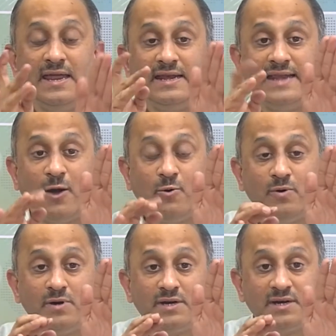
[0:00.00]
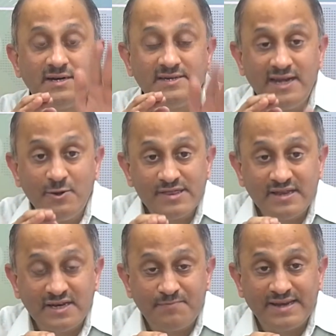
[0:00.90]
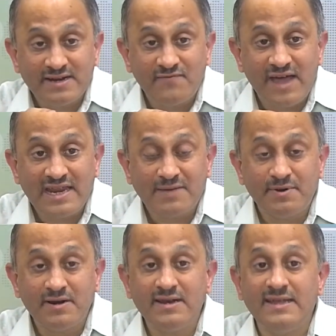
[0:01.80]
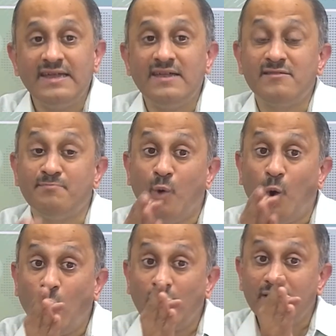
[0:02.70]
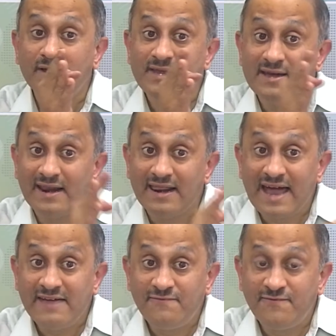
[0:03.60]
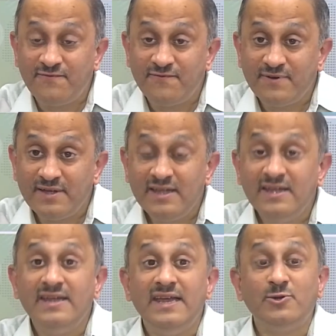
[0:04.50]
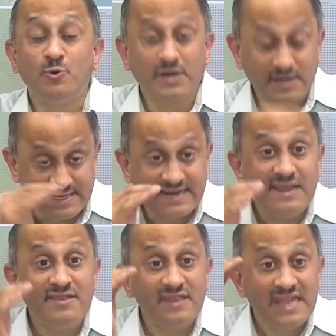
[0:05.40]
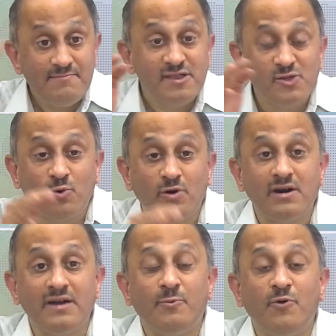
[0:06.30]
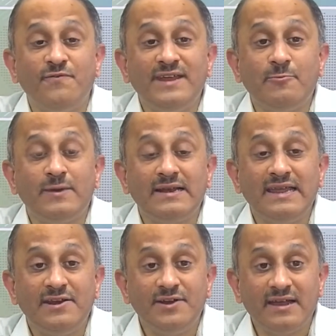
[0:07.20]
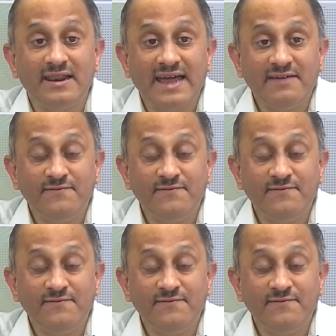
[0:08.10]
Now, continuous independent variable is more real life, it occurs, at least seems to occur more frequently in real life,